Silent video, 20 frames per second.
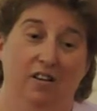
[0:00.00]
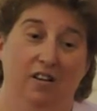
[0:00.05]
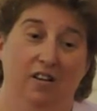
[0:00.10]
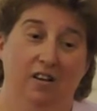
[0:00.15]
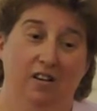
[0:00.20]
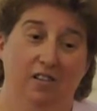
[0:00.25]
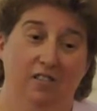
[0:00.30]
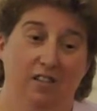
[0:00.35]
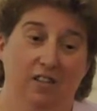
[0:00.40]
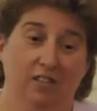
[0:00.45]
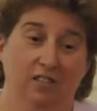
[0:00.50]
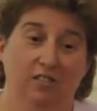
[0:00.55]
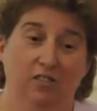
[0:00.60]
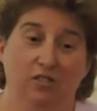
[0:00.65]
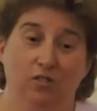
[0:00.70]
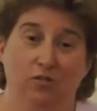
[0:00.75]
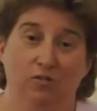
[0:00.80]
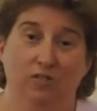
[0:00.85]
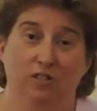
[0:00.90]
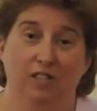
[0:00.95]
And then to
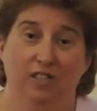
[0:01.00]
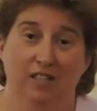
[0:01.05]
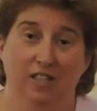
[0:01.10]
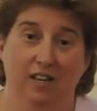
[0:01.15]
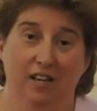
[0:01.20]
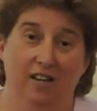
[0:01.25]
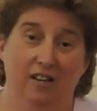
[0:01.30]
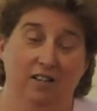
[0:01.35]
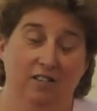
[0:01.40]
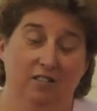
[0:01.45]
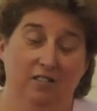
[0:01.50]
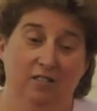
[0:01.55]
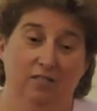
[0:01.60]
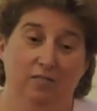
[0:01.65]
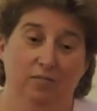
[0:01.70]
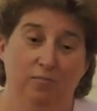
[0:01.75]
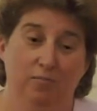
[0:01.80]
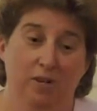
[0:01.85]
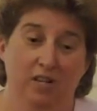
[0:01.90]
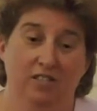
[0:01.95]
do it again,
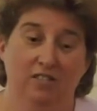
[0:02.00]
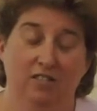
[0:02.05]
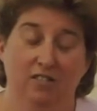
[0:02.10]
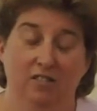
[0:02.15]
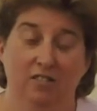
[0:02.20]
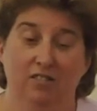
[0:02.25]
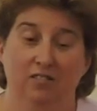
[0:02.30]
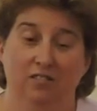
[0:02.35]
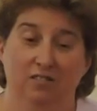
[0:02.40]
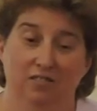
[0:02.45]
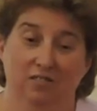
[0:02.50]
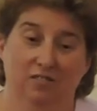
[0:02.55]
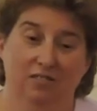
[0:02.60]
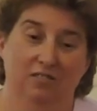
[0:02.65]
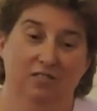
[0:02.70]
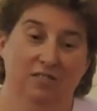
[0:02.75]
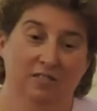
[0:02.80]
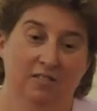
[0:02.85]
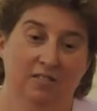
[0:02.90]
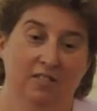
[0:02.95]
my son
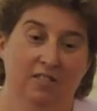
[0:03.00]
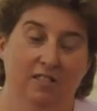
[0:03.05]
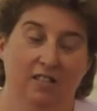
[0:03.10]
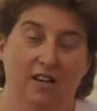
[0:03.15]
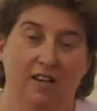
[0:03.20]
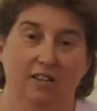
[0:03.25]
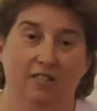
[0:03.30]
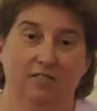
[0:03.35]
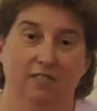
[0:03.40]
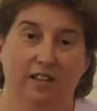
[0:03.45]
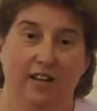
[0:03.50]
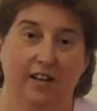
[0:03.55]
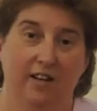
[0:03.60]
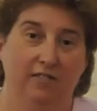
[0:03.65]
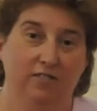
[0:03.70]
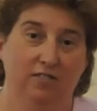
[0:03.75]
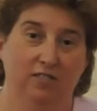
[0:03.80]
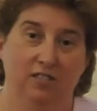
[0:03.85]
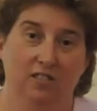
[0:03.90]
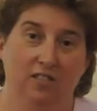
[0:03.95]
kind of
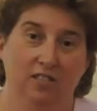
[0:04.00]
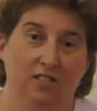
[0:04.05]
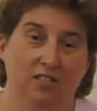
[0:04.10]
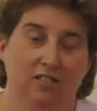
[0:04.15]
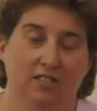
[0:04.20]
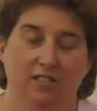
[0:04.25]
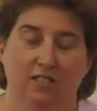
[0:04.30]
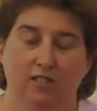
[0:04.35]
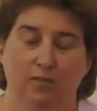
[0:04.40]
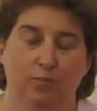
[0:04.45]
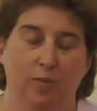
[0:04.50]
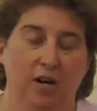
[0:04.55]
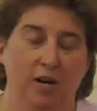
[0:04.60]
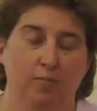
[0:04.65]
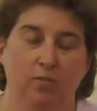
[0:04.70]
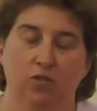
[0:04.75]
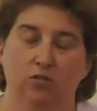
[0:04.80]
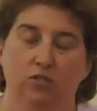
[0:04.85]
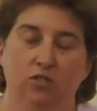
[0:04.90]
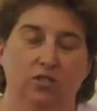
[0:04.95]
laughs and he just says,
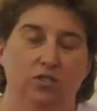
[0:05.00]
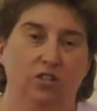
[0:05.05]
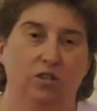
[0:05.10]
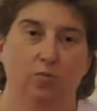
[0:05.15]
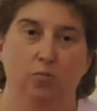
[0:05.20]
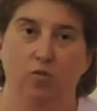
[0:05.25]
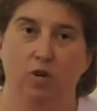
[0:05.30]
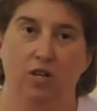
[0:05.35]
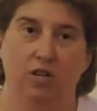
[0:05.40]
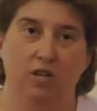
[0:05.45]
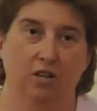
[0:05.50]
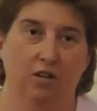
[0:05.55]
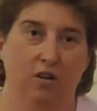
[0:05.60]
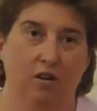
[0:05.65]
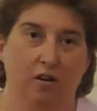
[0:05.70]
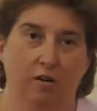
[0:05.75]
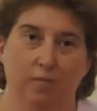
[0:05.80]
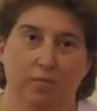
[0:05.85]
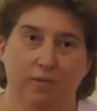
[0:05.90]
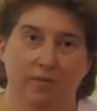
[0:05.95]
"Mom, you just keep waking
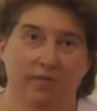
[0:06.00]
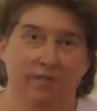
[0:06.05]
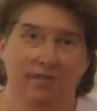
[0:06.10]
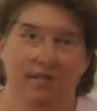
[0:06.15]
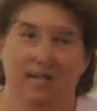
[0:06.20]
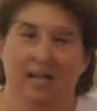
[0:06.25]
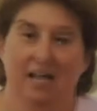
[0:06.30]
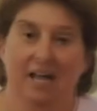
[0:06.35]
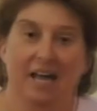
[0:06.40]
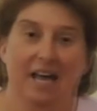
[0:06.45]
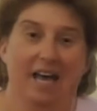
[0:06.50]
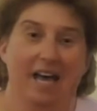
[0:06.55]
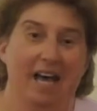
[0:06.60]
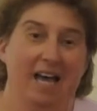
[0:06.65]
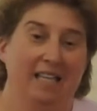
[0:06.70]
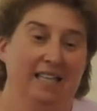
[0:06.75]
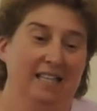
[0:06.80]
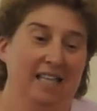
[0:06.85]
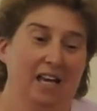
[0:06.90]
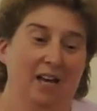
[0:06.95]
up."
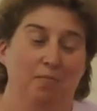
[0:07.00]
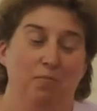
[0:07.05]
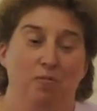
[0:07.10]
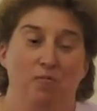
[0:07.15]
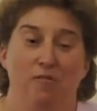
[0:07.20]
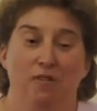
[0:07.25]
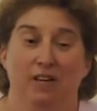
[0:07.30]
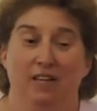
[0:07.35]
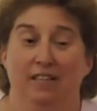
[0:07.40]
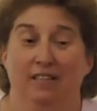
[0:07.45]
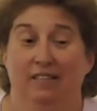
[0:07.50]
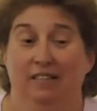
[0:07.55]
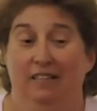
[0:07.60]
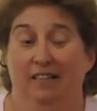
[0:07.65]
At that point,